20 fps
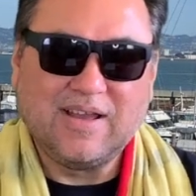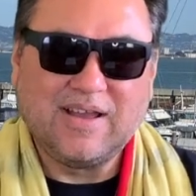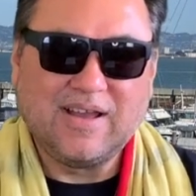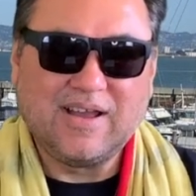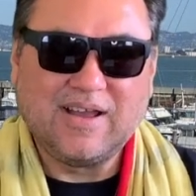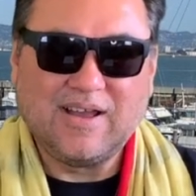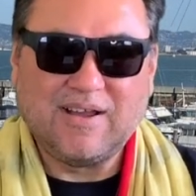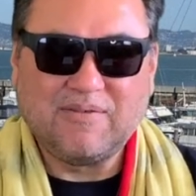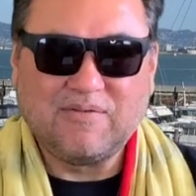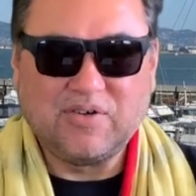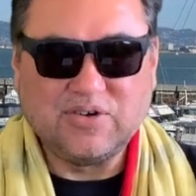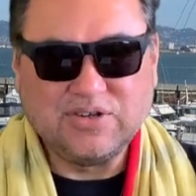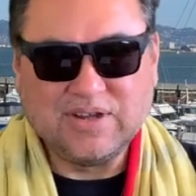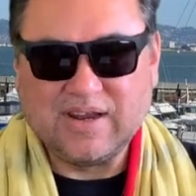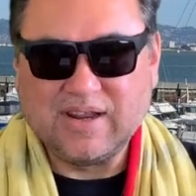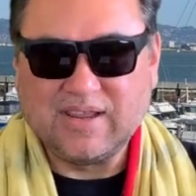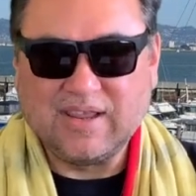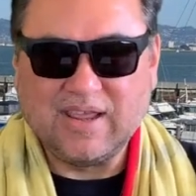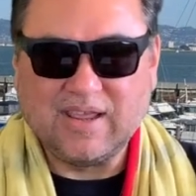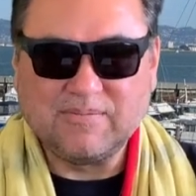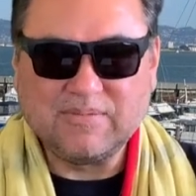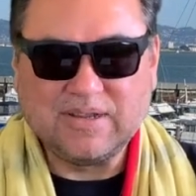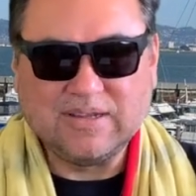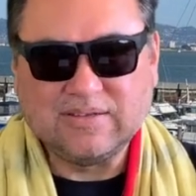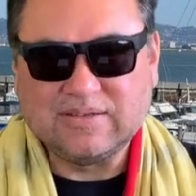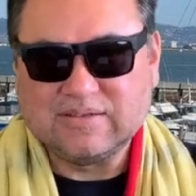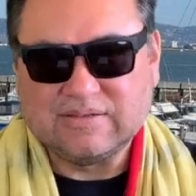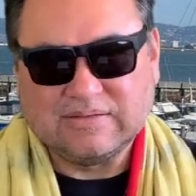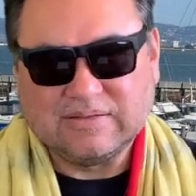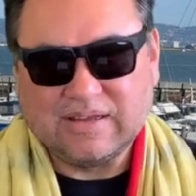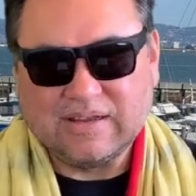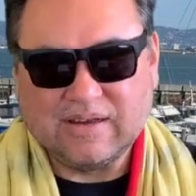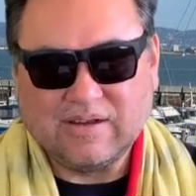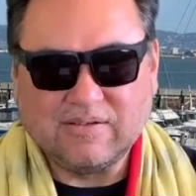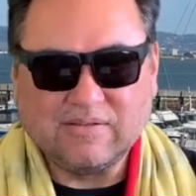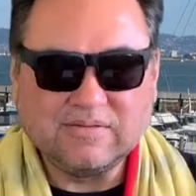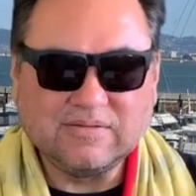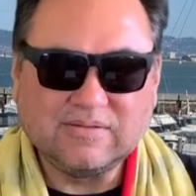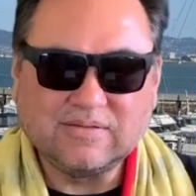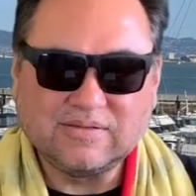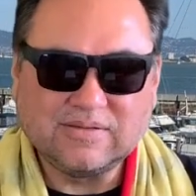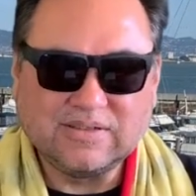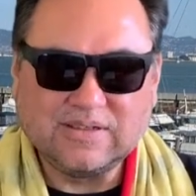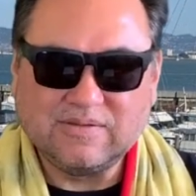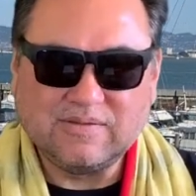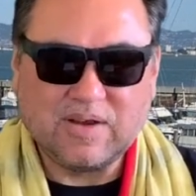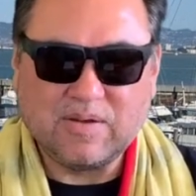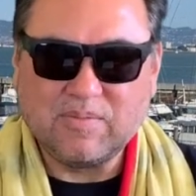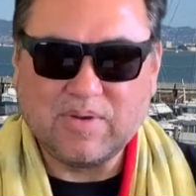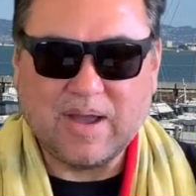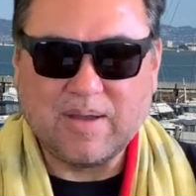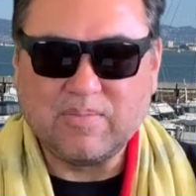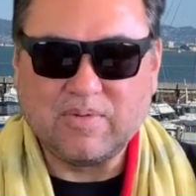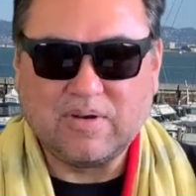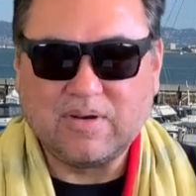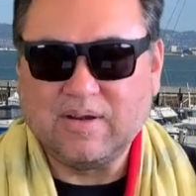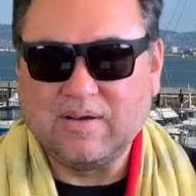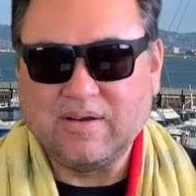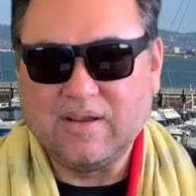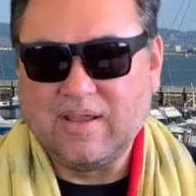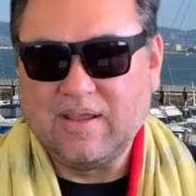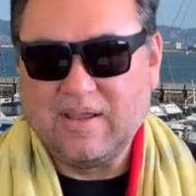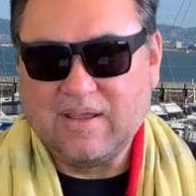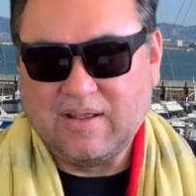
Uh, for Jennie Kim, because, you know, she's very popular and